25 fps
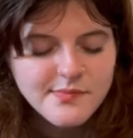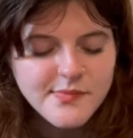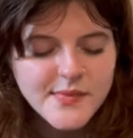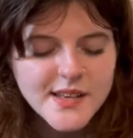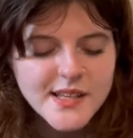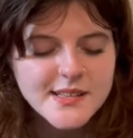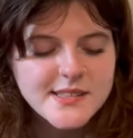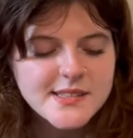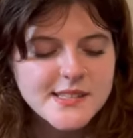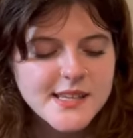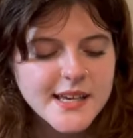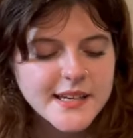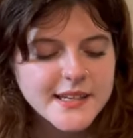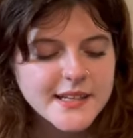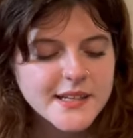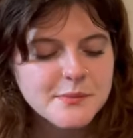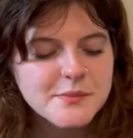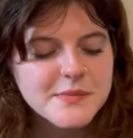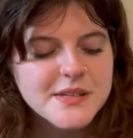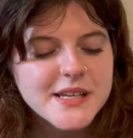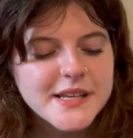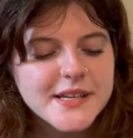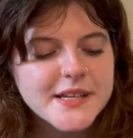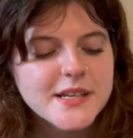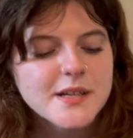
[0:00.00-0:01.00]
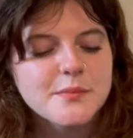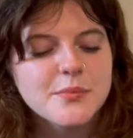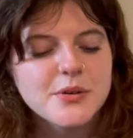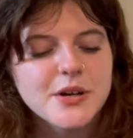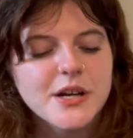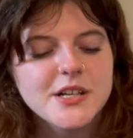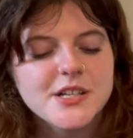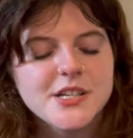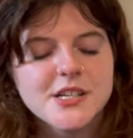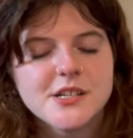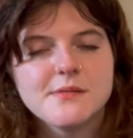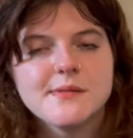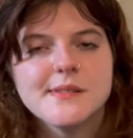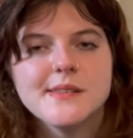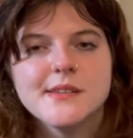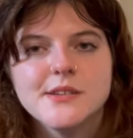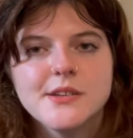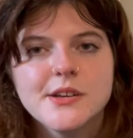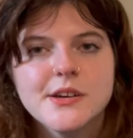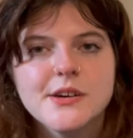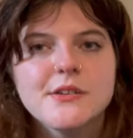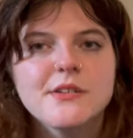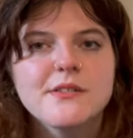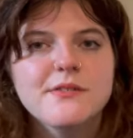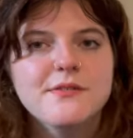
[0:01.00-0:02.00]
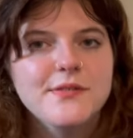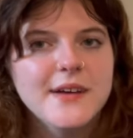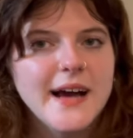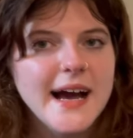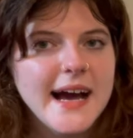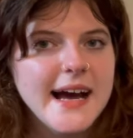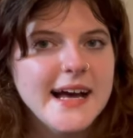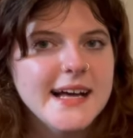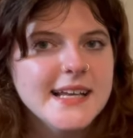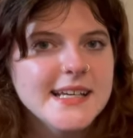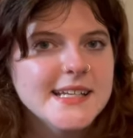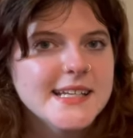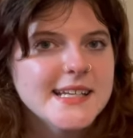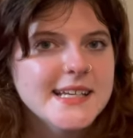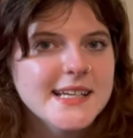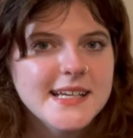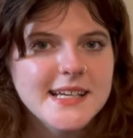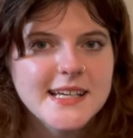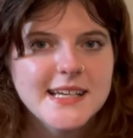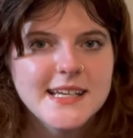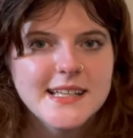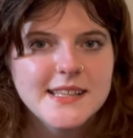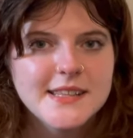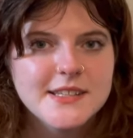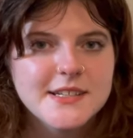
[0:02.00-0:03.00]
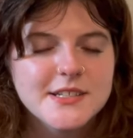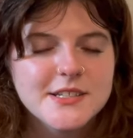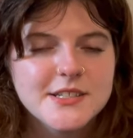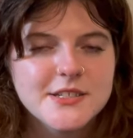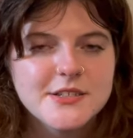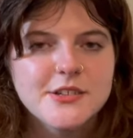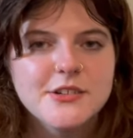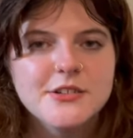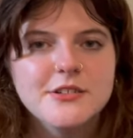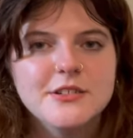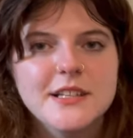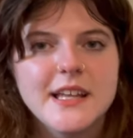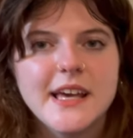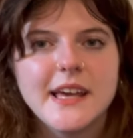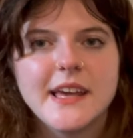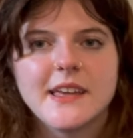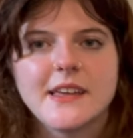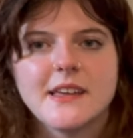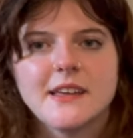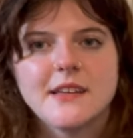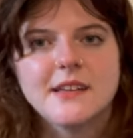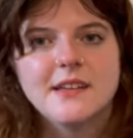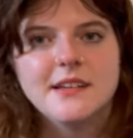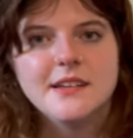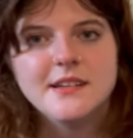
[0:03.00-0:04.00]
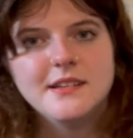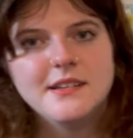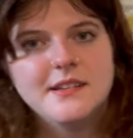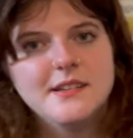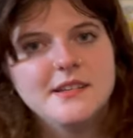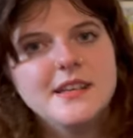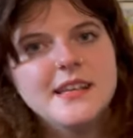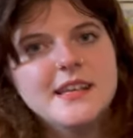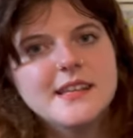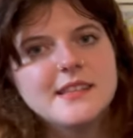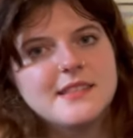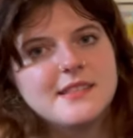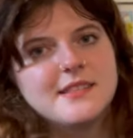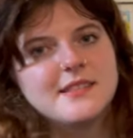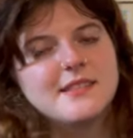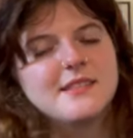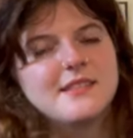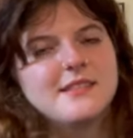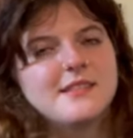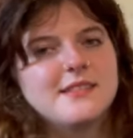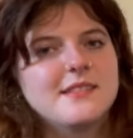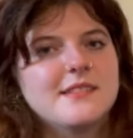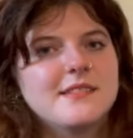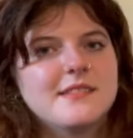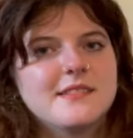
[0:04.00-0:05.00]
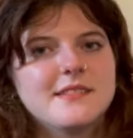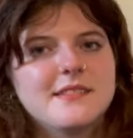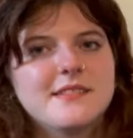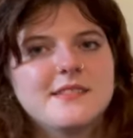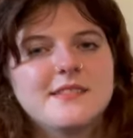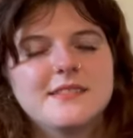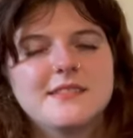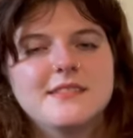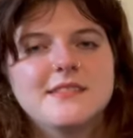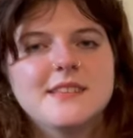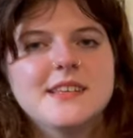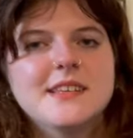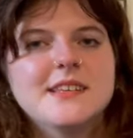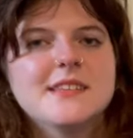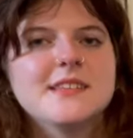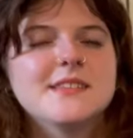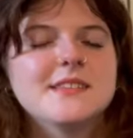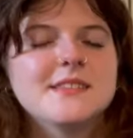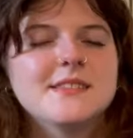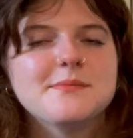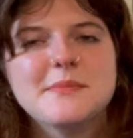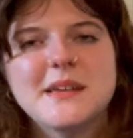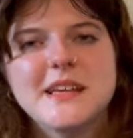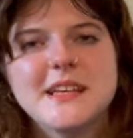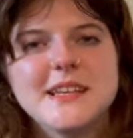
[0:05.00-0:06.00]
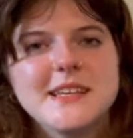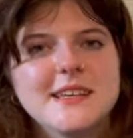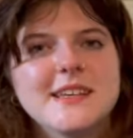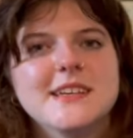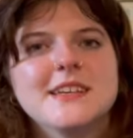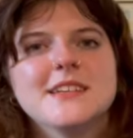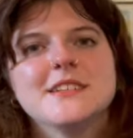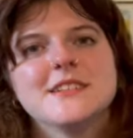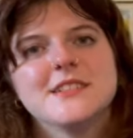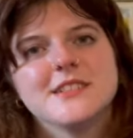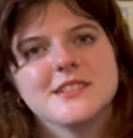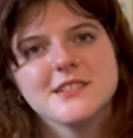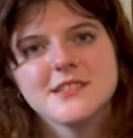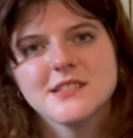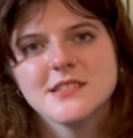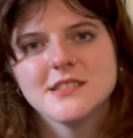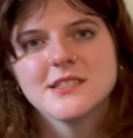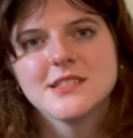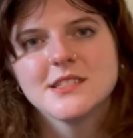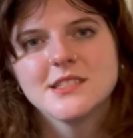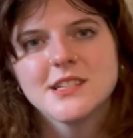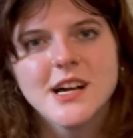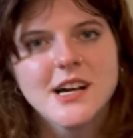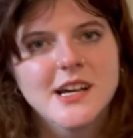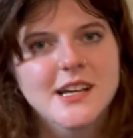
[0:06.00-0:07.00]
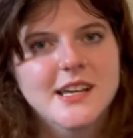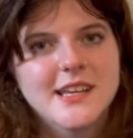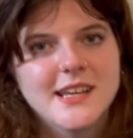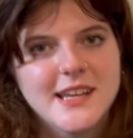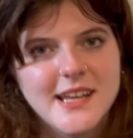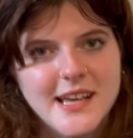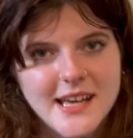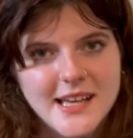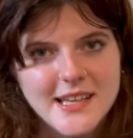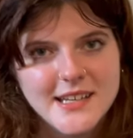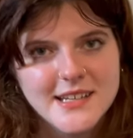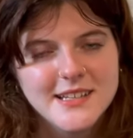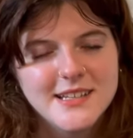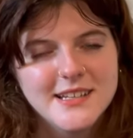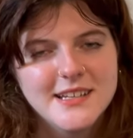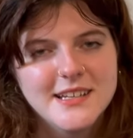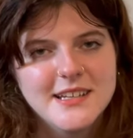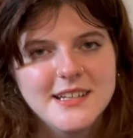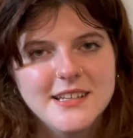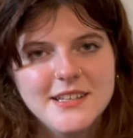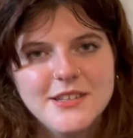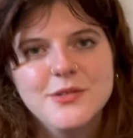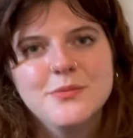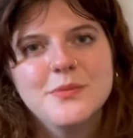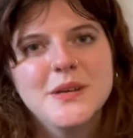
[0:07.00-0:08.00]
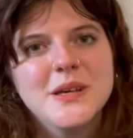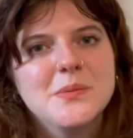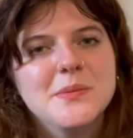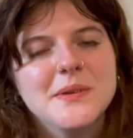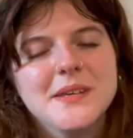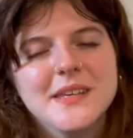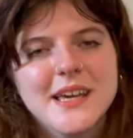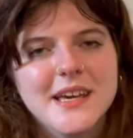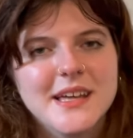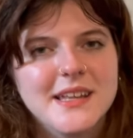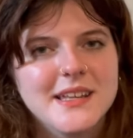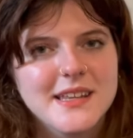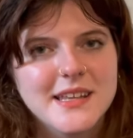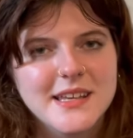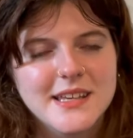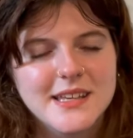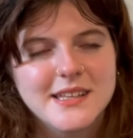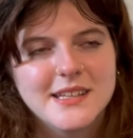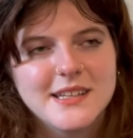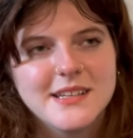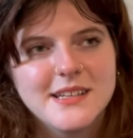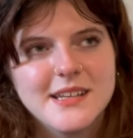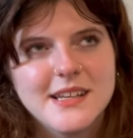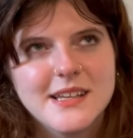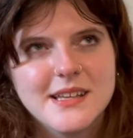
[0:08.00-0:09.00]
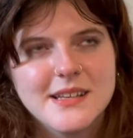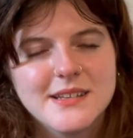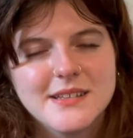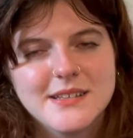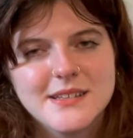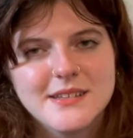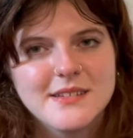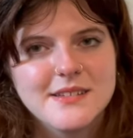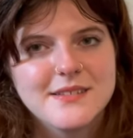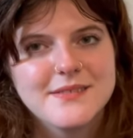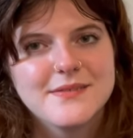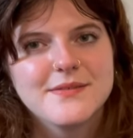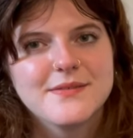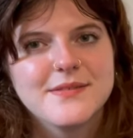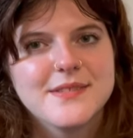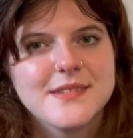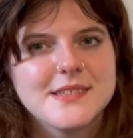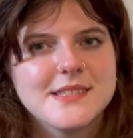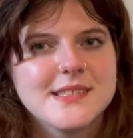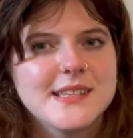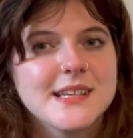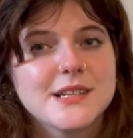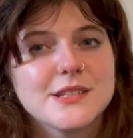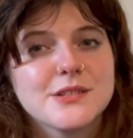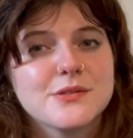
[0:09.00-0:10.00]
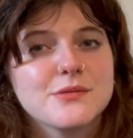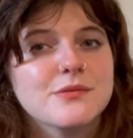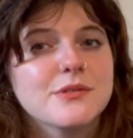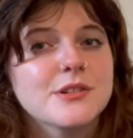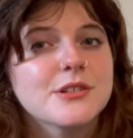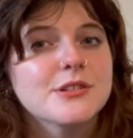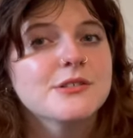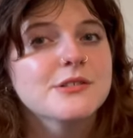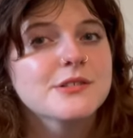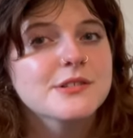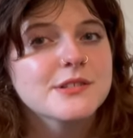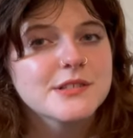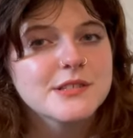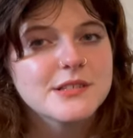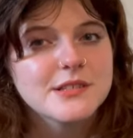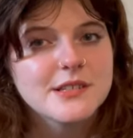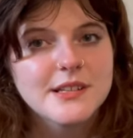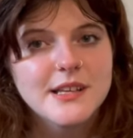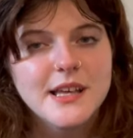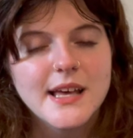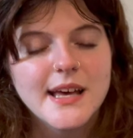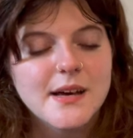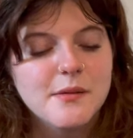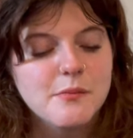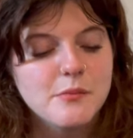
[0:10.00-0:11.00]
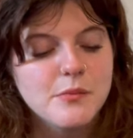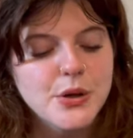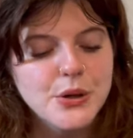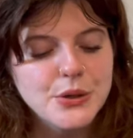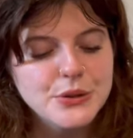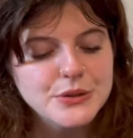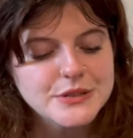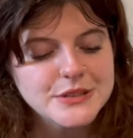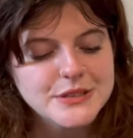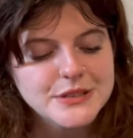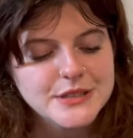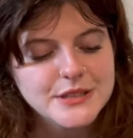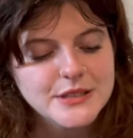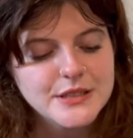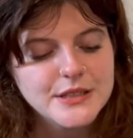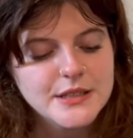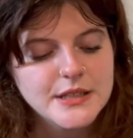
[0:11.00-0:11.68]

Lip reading: It's like a knitting project with no fat. There's no like knit this many inches in stockinette. You maybe get like knit 6 rows at most.